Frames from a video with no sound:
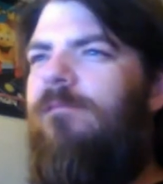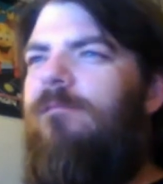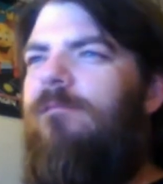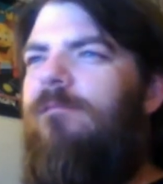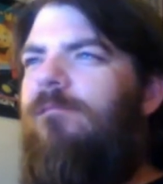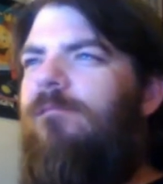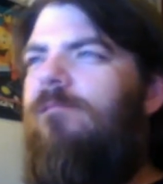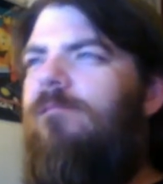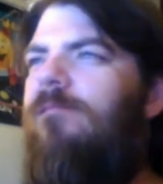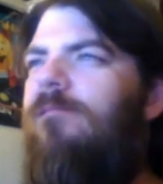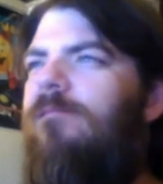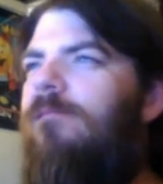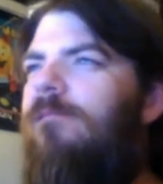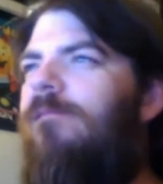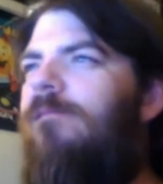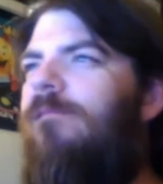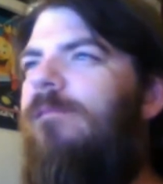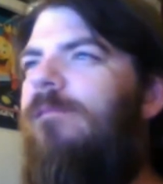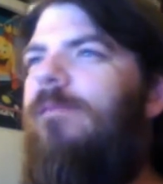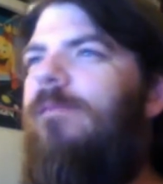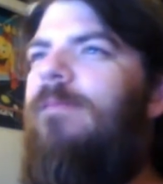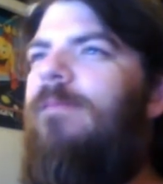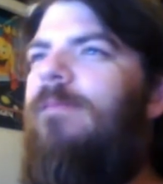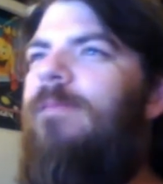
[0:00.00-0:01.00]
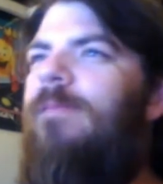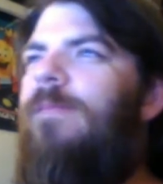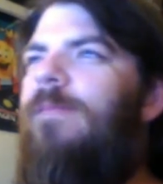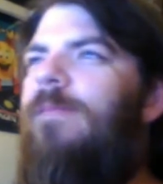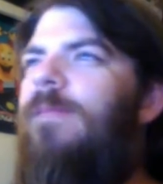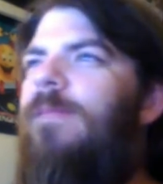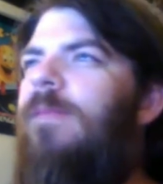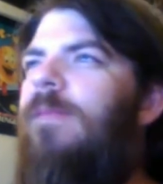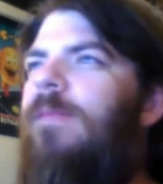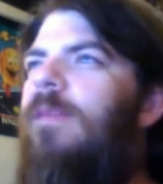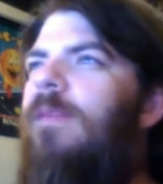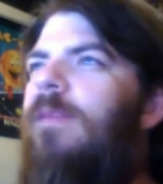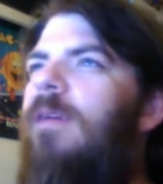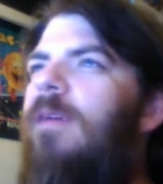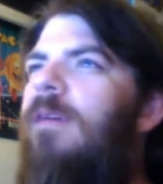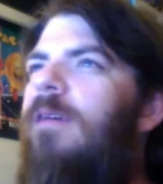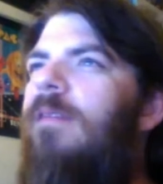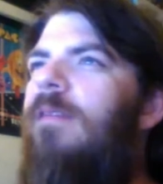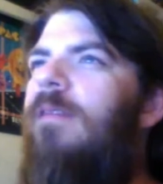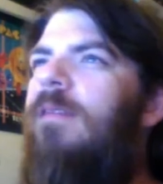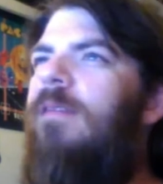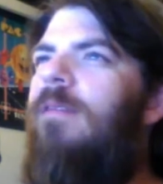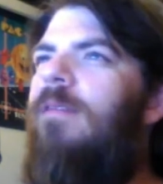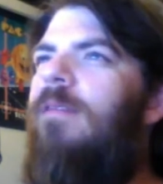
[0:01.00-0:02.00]
Oh, she's a
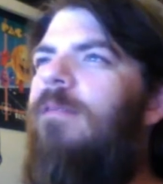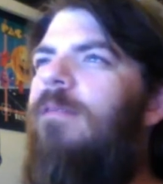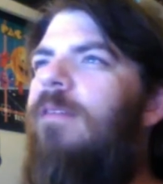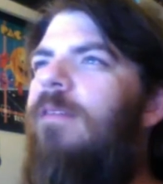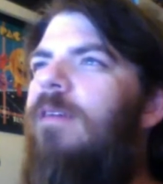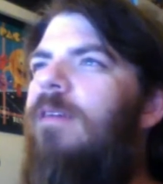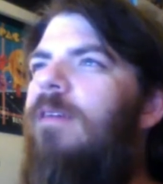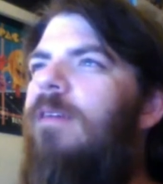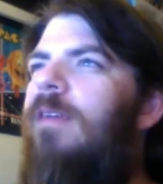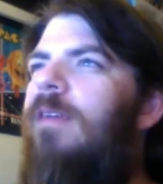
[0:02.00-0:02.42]
little chunky.